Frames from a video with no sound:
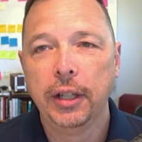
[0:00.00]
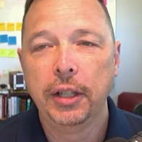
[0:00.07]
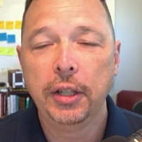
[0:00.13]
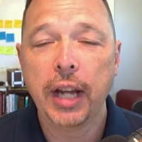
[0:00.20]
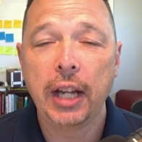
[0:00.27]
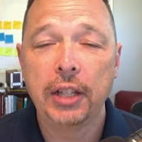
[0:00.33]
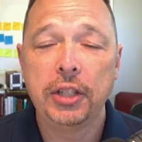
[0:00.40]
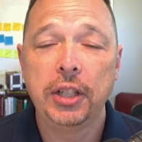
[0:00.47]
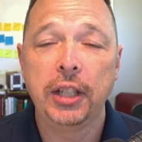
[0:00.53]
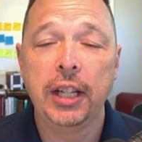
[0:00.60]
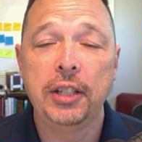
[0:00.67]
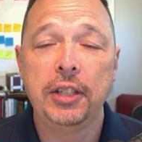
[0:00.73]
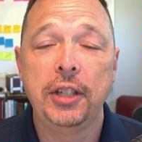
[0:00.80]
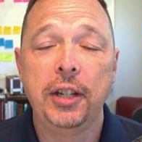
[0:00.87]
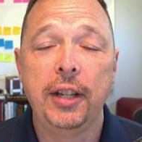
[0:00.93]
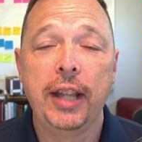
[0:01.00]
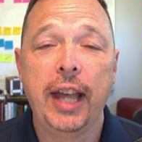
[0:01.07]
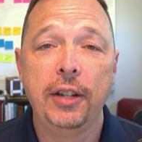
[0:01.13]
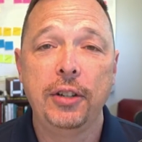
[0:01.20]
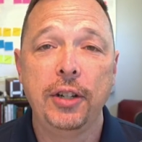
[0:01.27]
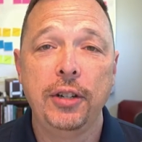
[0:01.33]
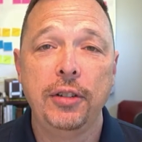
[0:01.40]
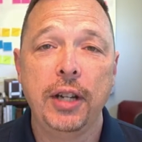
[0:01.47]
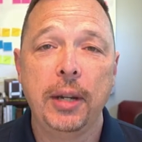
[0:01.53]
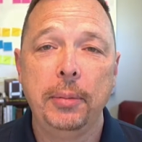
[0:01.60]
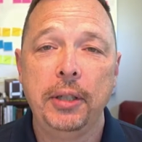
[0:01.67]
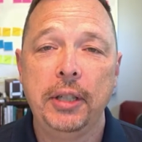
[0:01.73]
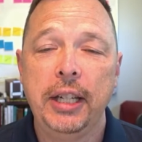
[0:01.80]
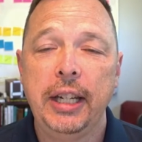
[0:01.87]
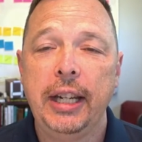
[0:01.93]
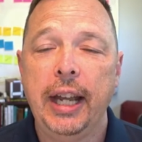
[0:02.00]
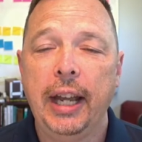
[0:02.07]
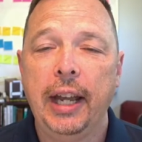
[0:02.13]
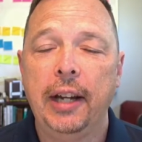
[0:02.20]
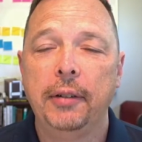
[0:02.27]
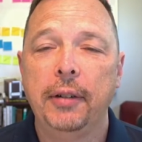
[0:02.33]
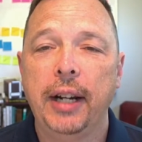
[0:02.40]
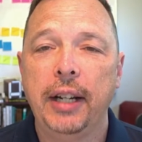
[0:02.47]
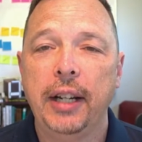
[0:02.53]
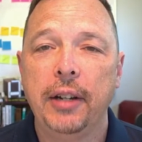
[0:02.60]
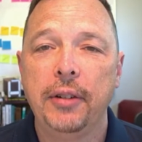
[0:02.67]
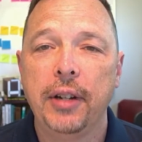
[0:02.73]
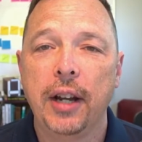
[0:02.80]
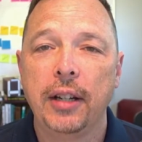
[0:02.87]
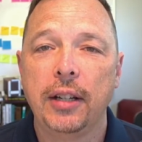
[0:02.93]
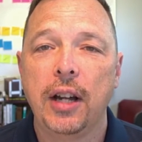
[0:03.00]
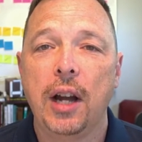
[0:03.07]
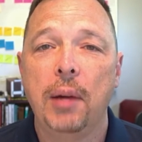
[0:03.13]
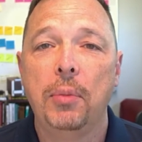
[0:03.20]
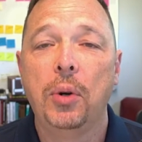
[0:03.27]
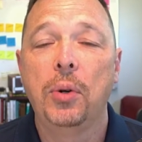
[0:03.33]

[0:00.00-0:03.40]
You guys should listen to that, too, WTKIRadio.com